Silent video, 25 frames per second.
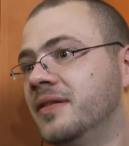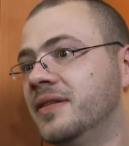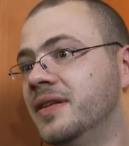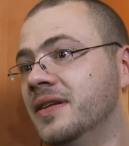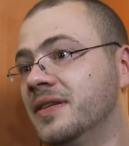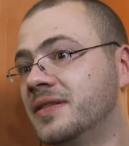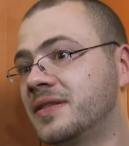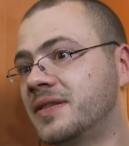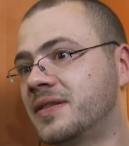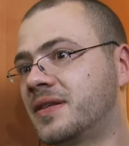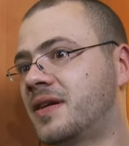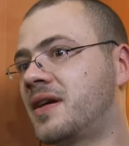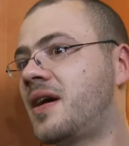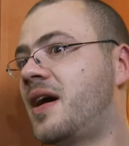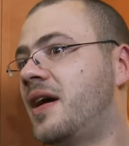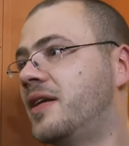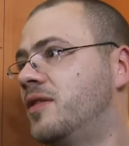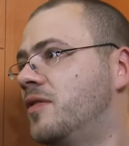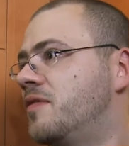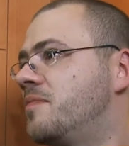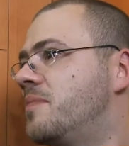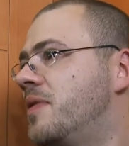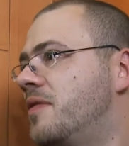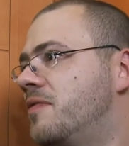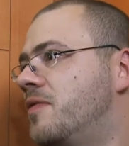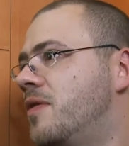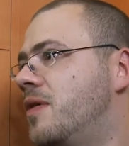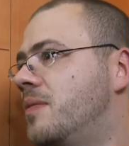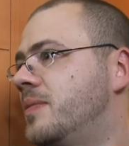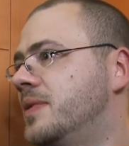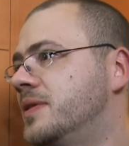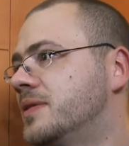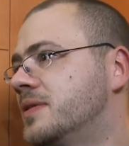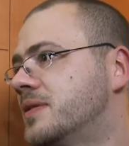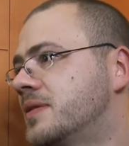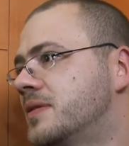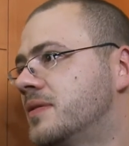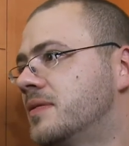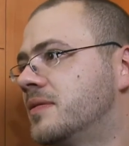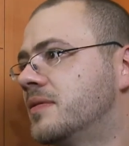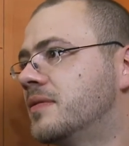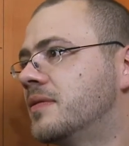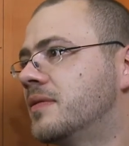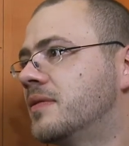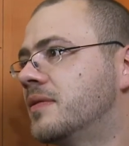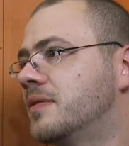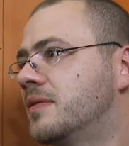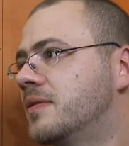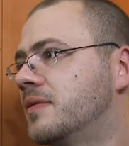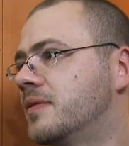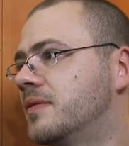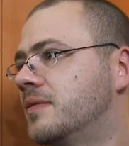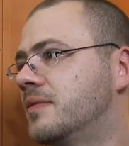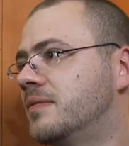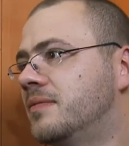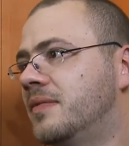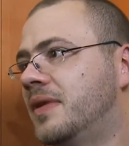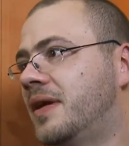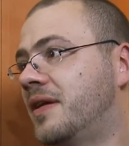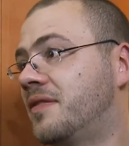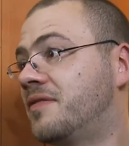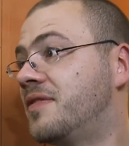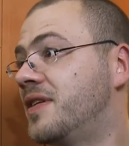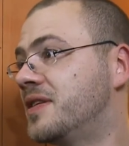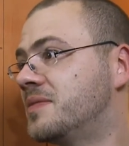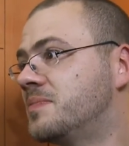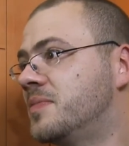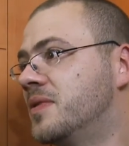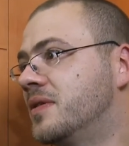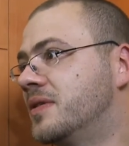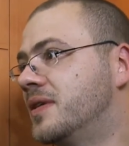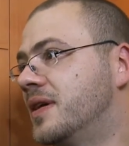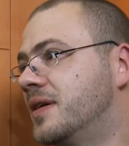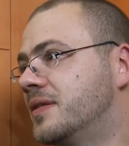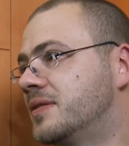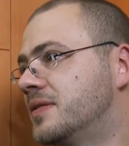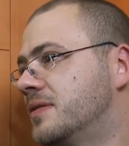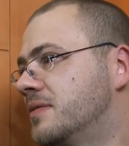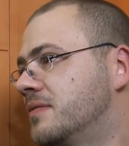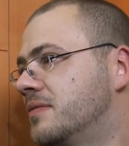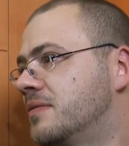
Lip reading: this kind of performance like Facebook does?